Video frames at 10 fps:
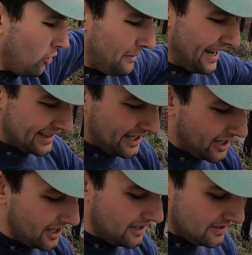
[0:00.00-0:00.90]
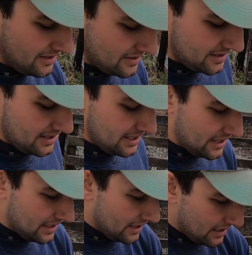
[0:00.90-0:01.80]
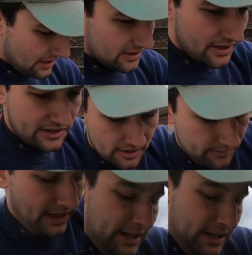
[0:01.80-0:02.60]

hole back there. So a,